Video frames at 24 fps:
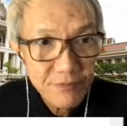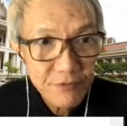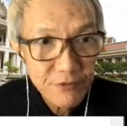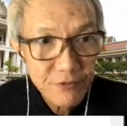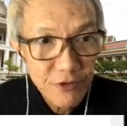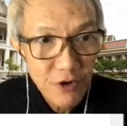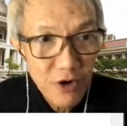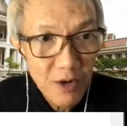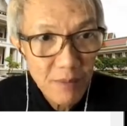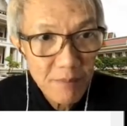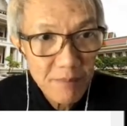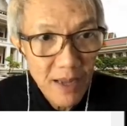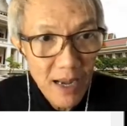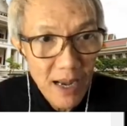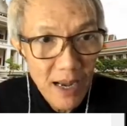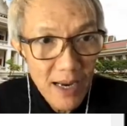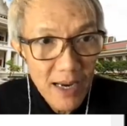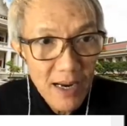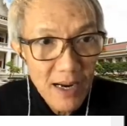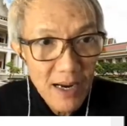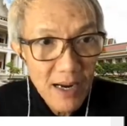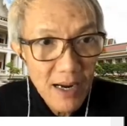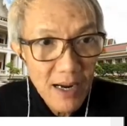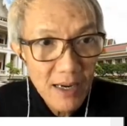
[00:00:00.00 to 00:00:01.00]
From
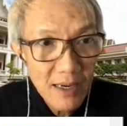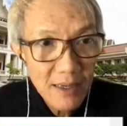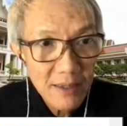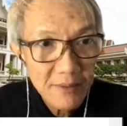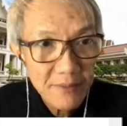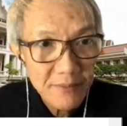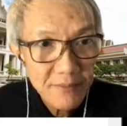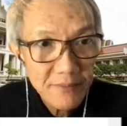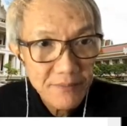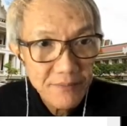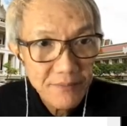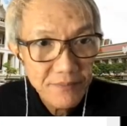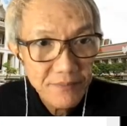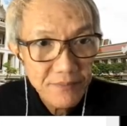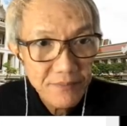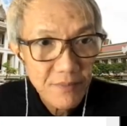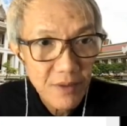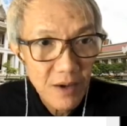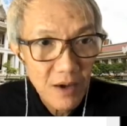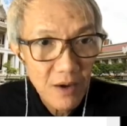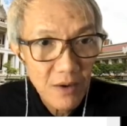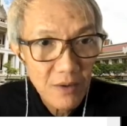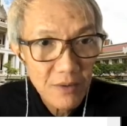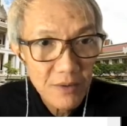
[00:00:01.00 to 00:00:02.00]
IR,
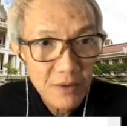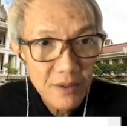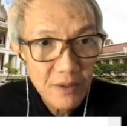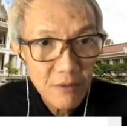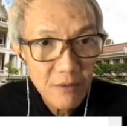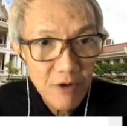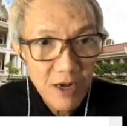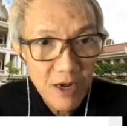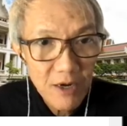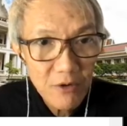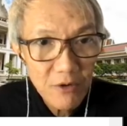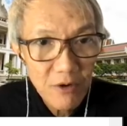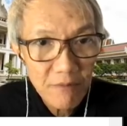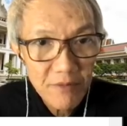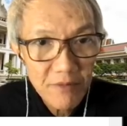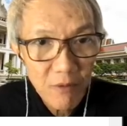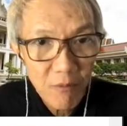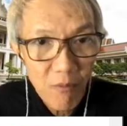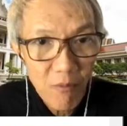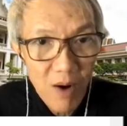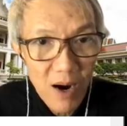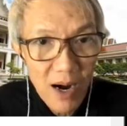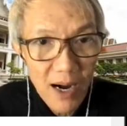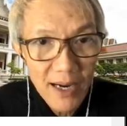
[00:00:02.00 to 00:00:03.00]
all the value of the
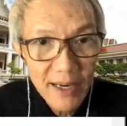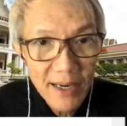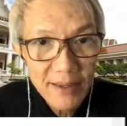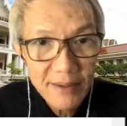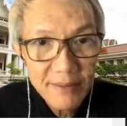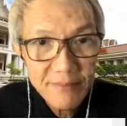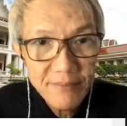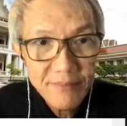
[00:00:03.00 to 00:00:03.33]
Y